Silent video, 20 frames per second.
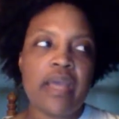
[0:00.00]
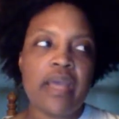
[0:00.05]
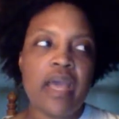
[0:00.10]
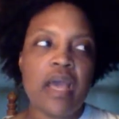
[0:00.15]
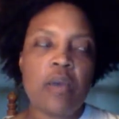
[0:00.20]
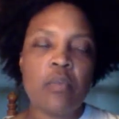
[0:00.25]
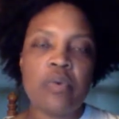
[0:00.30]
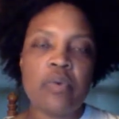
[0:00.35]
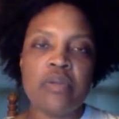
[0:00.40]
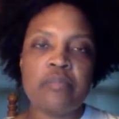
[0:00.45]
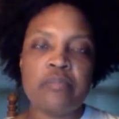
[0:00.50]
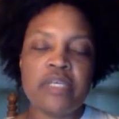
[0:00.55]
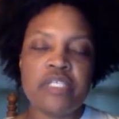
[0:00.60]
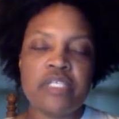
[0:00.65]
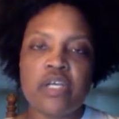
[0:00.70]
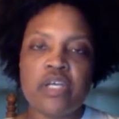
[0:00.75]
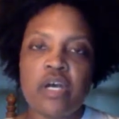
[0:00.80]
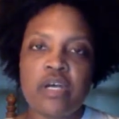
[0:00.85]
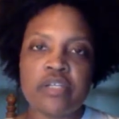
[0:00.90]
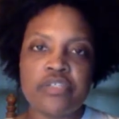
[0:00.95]
I wouldn't be
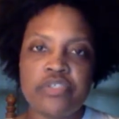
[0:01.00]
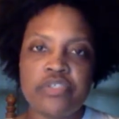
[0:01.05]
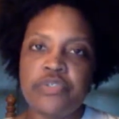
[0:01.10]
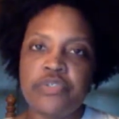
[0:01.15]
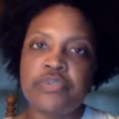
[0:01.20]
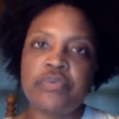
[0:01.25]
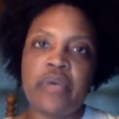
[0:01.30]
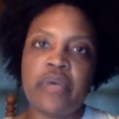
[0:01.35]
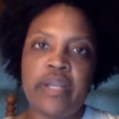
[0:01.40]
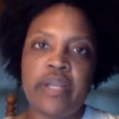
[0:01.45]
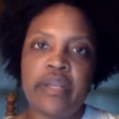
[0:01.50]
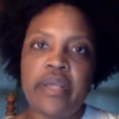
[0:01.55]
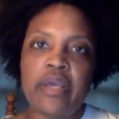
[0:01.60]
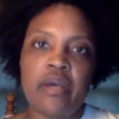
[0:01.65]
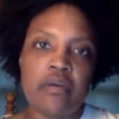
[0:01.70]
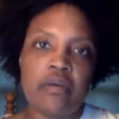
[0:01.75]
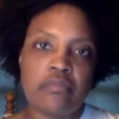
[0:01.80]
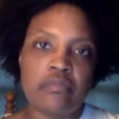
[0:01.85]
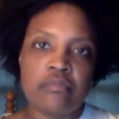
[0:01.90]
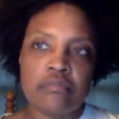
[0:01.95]
talking to you right now.